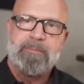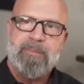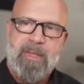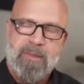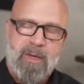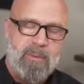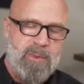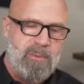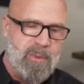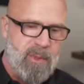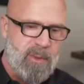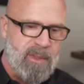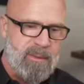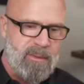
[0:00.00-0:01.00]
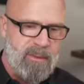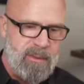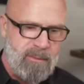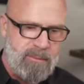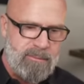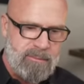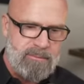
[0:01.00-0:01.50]
I thought it was broken or
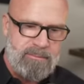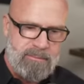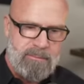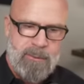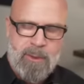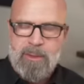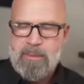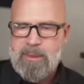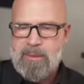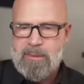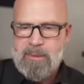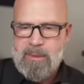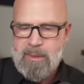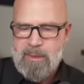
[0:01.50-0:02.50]
could have been